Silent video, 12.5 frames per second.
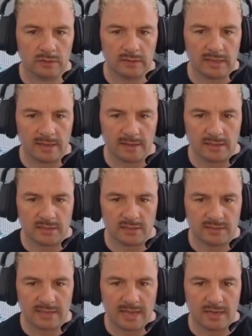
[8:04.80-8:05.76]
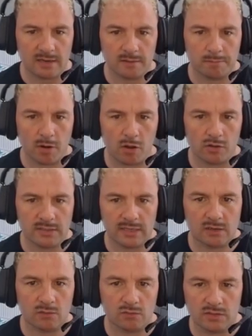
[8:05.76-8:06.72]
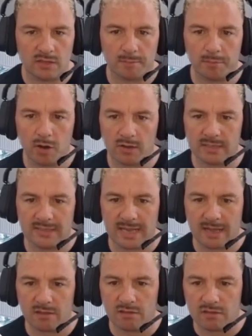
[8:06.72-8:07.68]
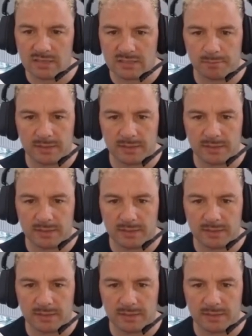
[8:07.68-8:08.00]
Yeah, and these are standard block signals. So the block is now this